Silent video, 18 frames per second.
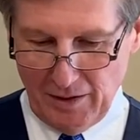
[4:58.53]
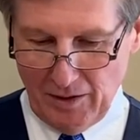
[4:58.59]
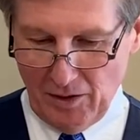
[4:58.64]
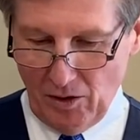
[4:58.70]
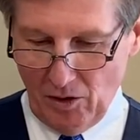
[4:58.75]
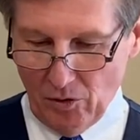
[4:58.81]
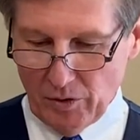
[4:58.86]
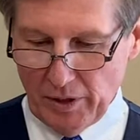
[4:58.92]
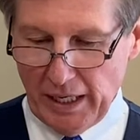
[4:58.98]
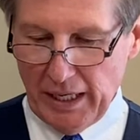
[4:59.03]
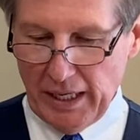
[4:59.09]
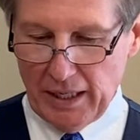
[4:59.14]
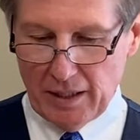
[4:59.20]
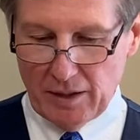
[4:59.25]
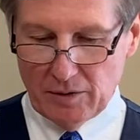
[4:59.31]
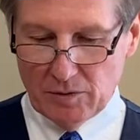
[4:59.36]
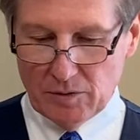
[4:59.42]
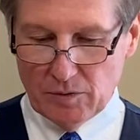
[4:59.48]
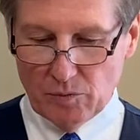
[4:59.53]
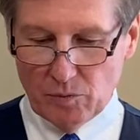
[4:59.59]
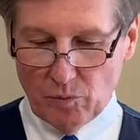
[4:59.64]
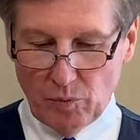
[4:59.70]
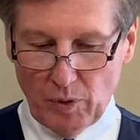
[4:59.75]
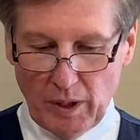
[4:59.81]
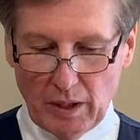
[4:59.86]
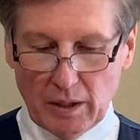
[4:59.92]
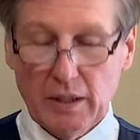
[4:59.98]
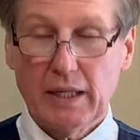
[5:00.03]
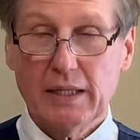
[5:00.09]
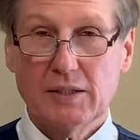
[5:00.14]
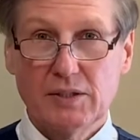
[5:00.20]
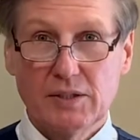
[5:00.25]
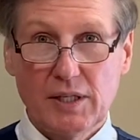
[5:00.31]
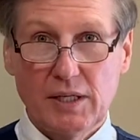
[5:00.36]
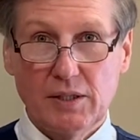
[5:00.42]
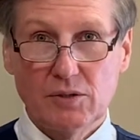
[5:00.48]
Okay, Well, let's
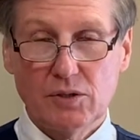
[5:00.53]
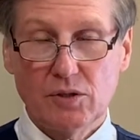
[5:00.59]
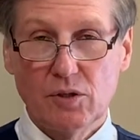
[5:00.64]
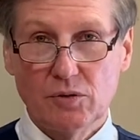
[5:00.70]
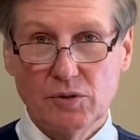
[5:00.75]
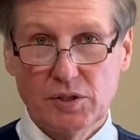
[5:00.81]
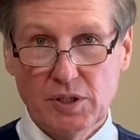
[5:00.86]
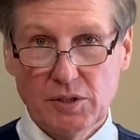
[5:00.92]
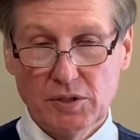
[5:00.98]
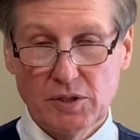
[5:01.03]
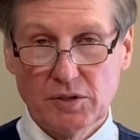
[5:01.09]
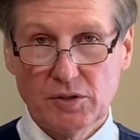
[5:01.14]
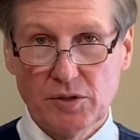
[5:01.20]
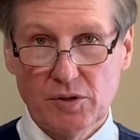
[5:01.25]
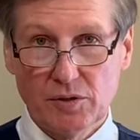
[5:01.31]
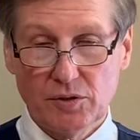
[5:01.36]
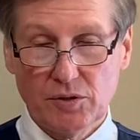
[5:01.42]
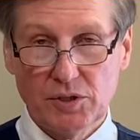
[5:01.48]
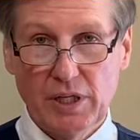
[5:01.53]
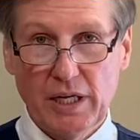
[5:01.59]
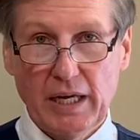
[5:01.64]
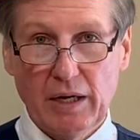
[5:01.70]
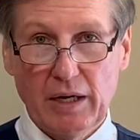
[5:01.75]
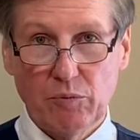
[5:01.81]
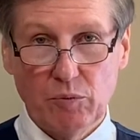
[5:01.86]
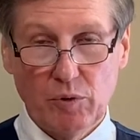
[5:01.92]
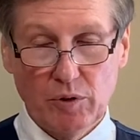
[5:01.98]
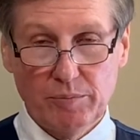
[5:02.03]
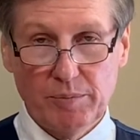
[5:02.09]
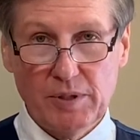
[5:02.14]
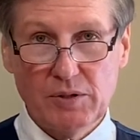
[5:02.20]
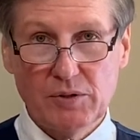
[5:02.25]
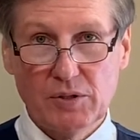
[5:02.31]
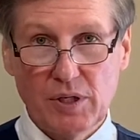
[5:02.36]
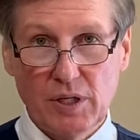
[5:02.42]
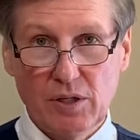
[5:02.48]
see. So since it's Thursday, I will be
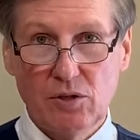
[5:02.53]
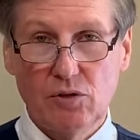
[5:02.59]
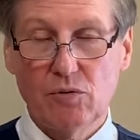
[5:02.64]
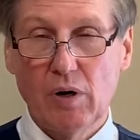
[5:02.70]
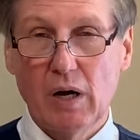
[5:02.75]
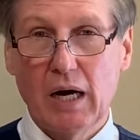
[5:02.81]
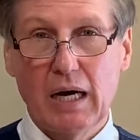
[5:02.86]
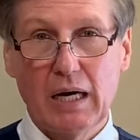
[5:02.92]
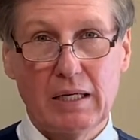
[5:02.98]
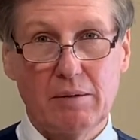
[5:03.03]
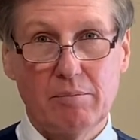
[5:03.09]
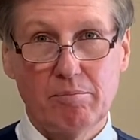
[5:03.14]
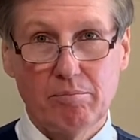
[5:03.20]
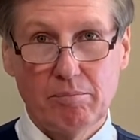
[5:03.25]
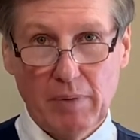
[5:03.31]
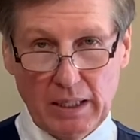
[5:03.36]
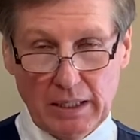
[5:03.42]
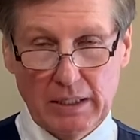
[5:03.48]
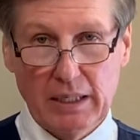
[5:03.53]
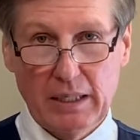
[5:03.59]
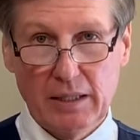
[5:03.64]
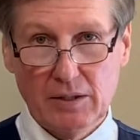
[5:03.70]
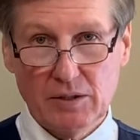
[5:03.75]
seeing you on Monday, this